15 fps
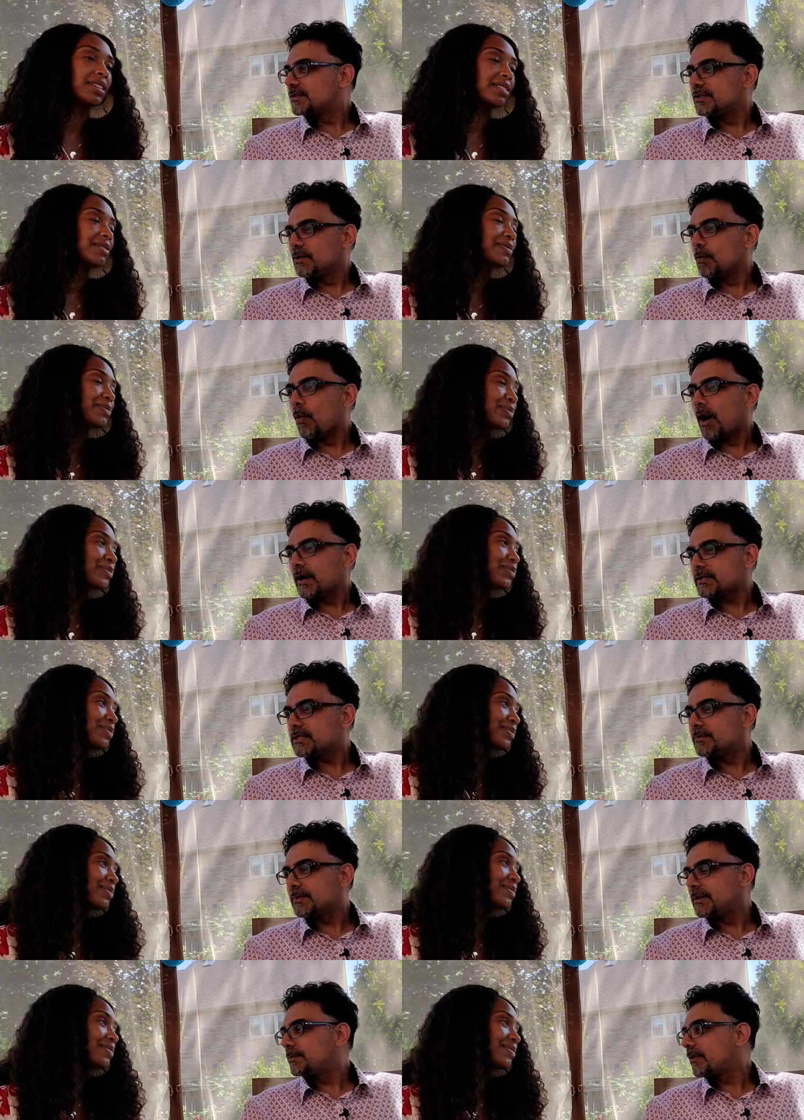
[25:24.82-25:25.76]
Speaker 1: Because you want
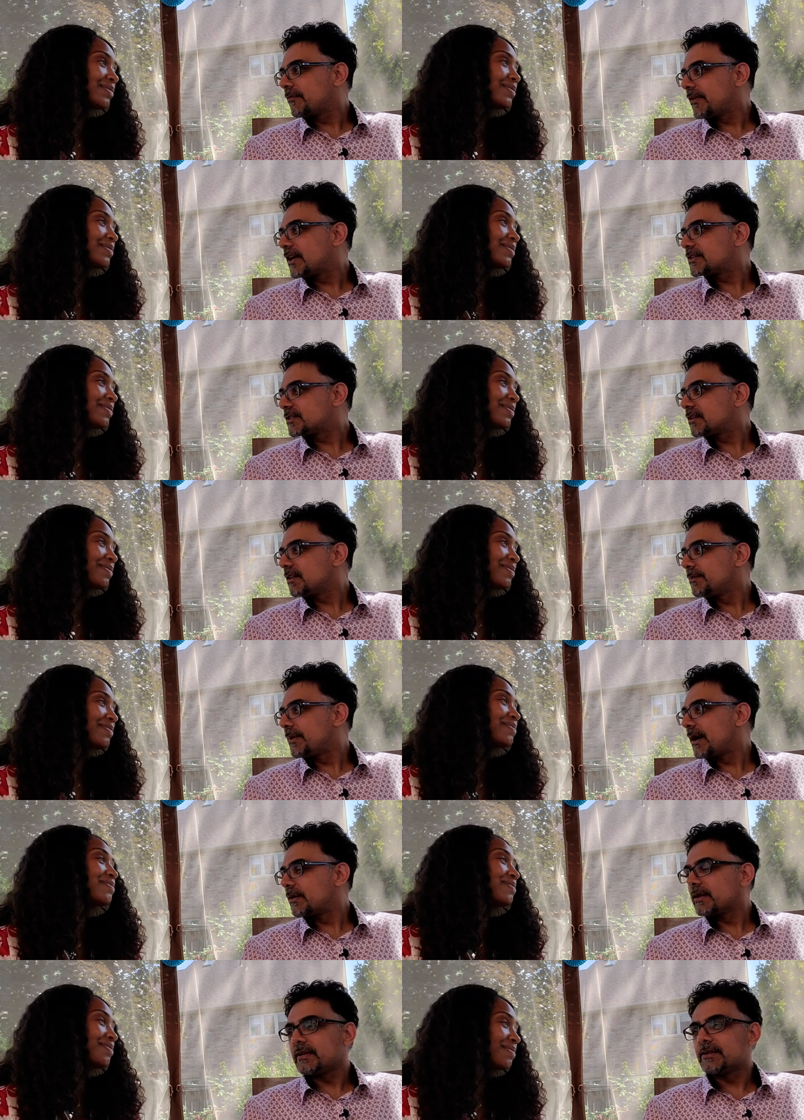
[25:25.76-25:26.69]
to be professional
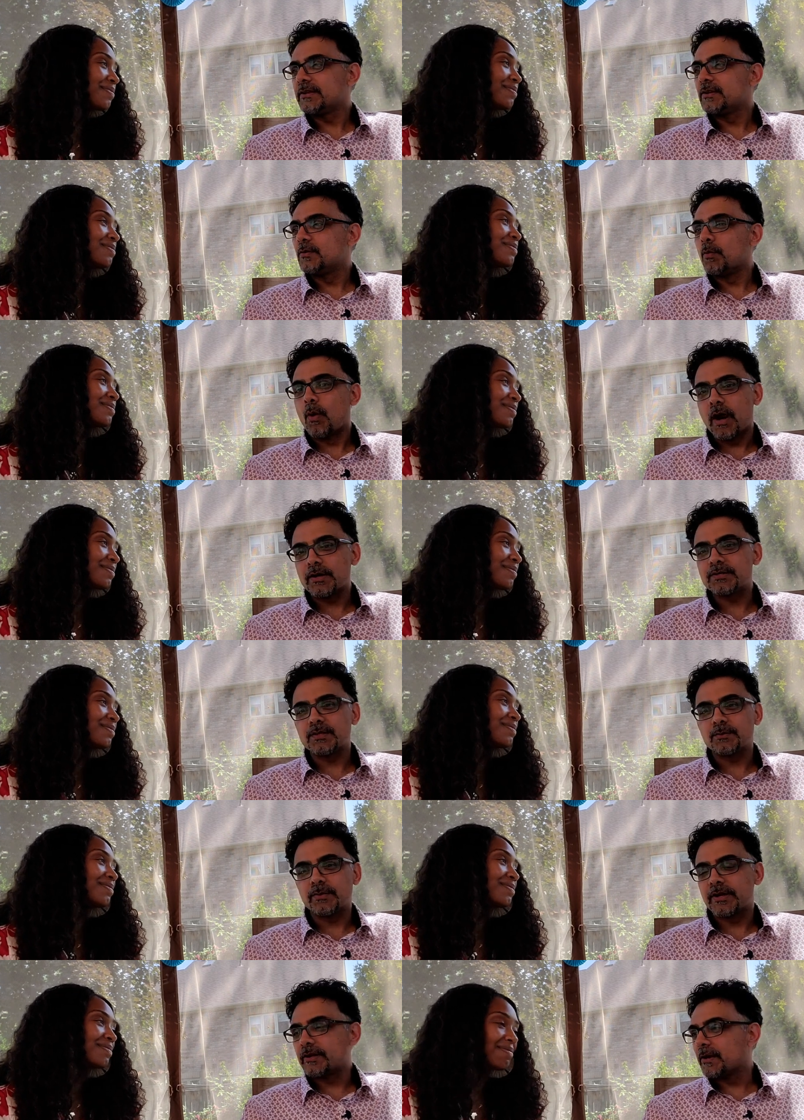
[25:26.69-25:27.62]
about it. You want to
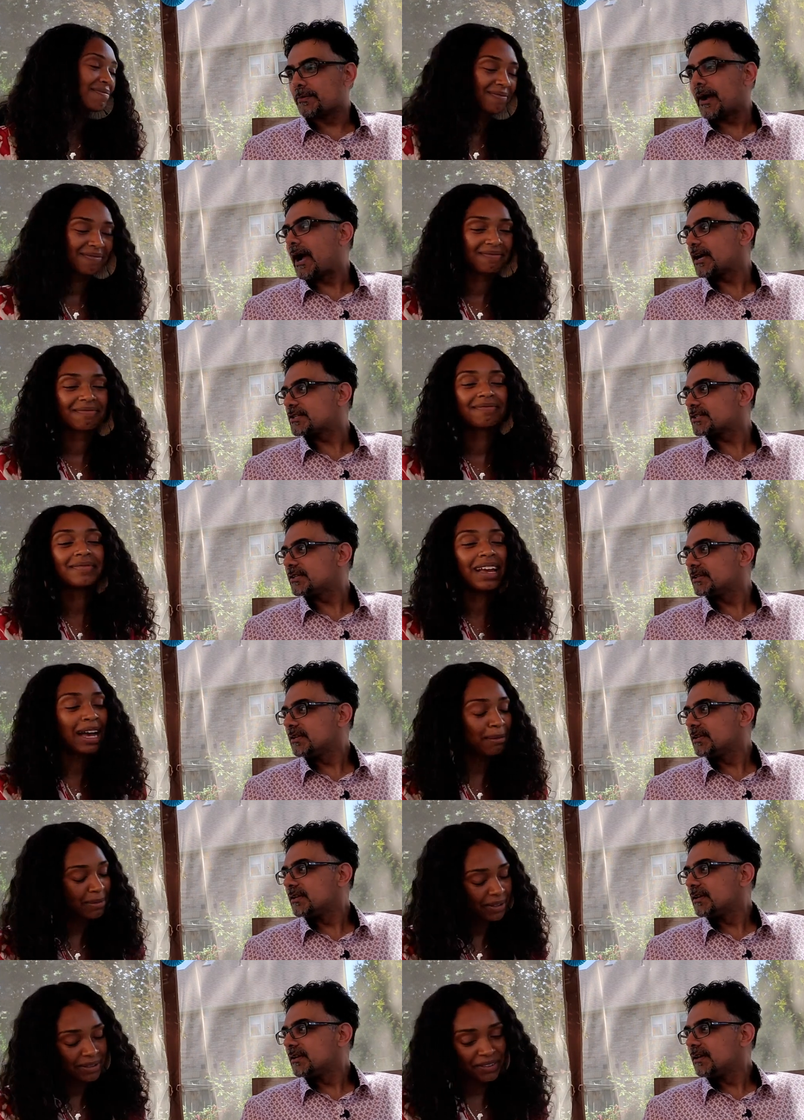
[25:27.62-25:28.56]
bring your passion.
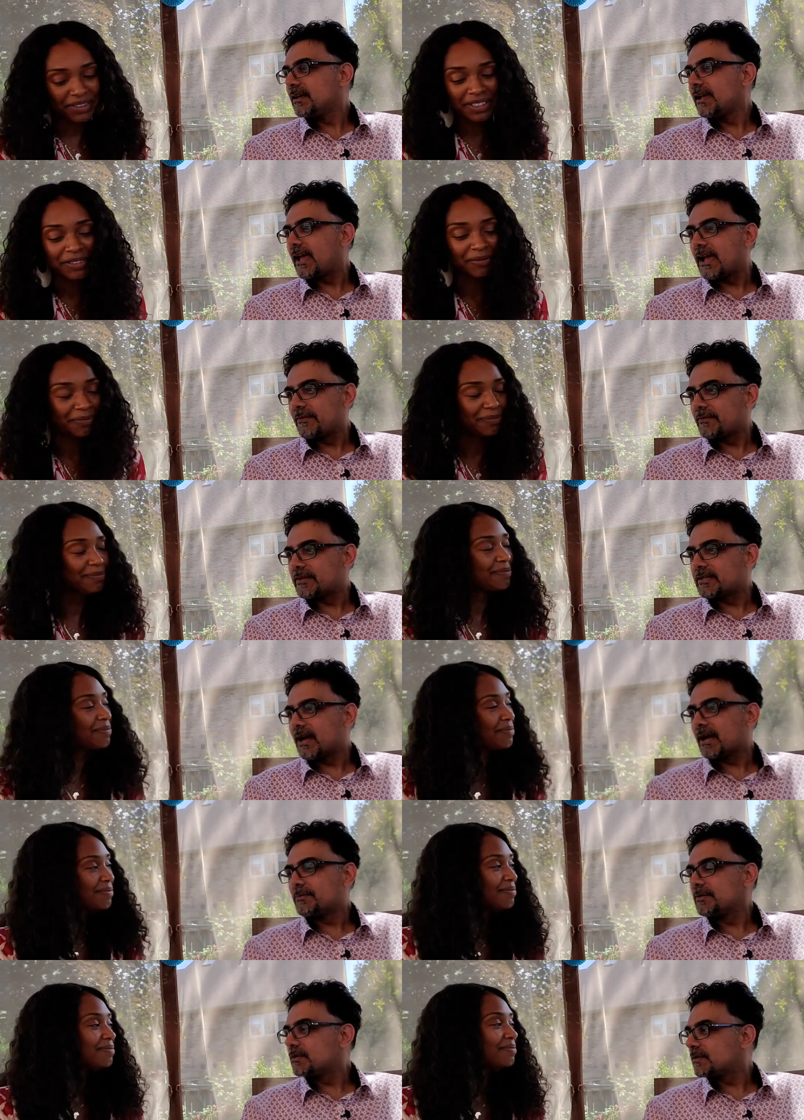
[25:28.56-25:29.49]
Absolutely. Every
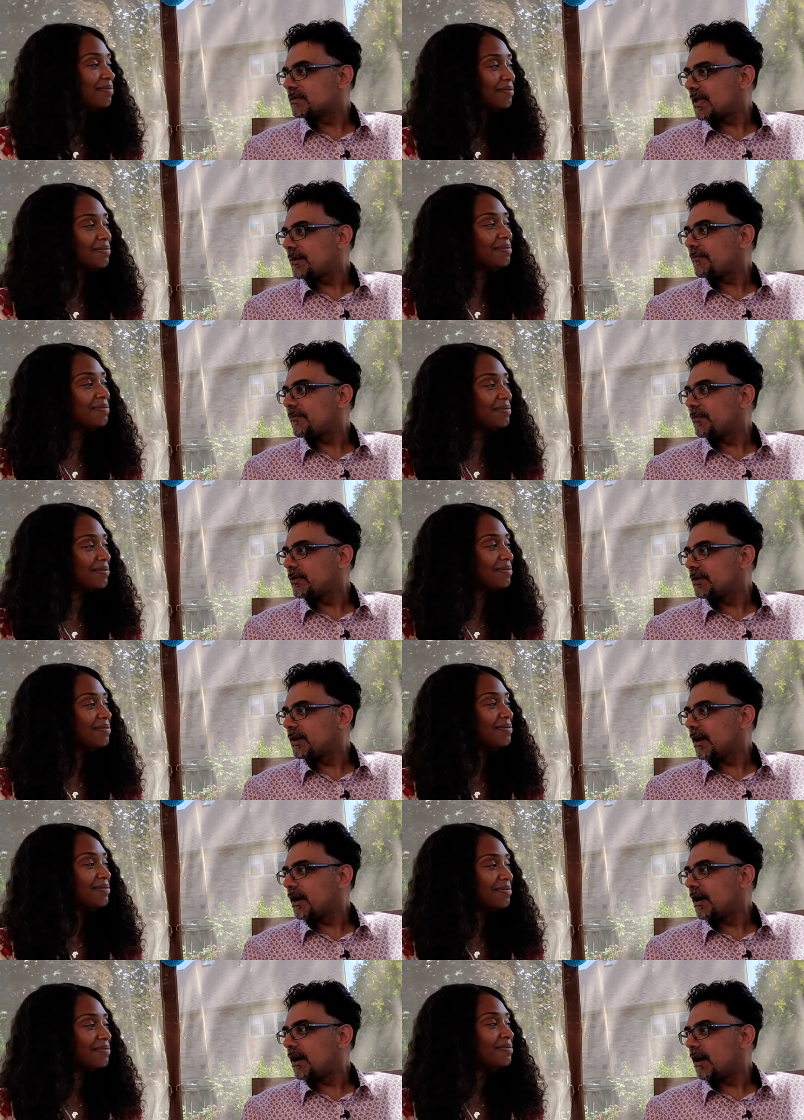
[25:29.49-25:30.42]
time you step foot
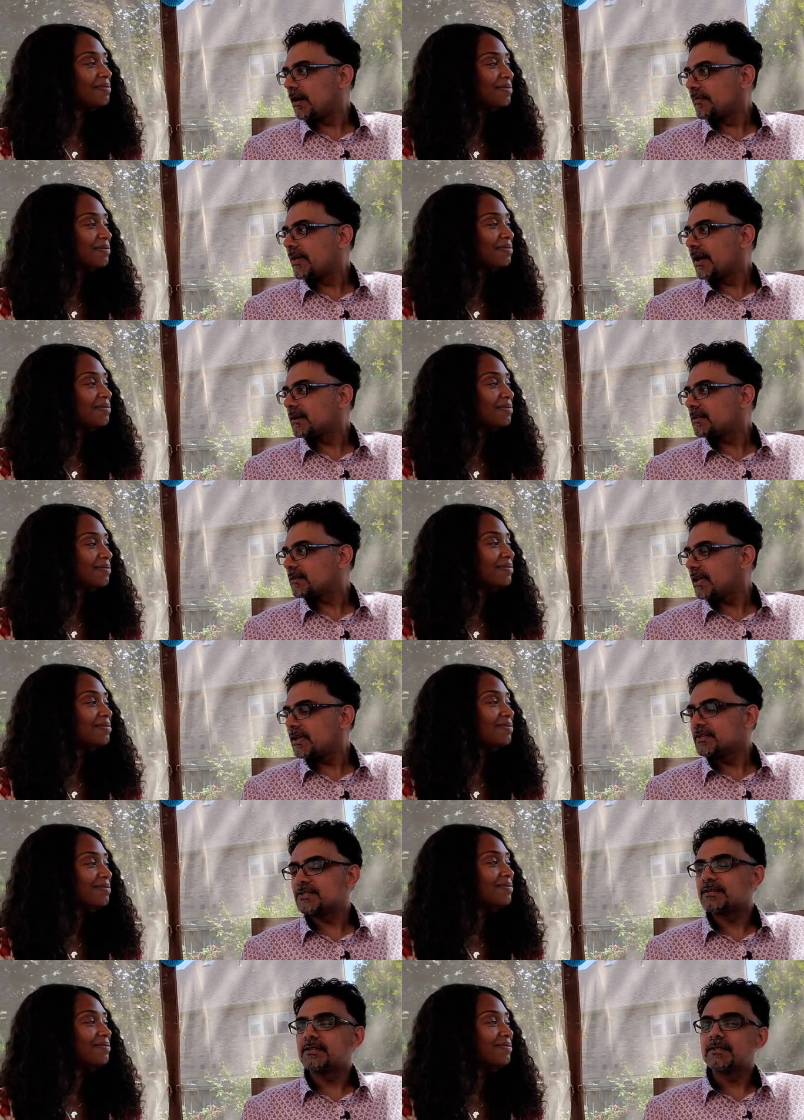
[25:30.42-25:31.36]
on that
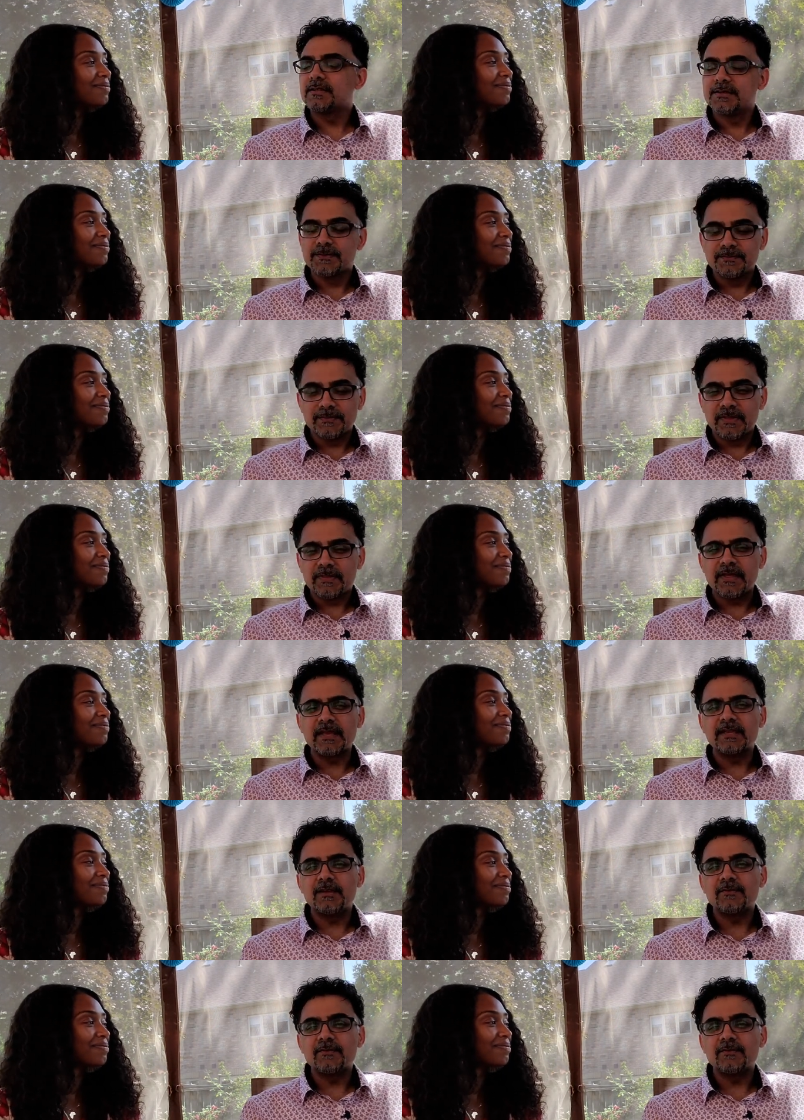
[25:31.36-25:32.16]
stage. Mm-hmm. Thank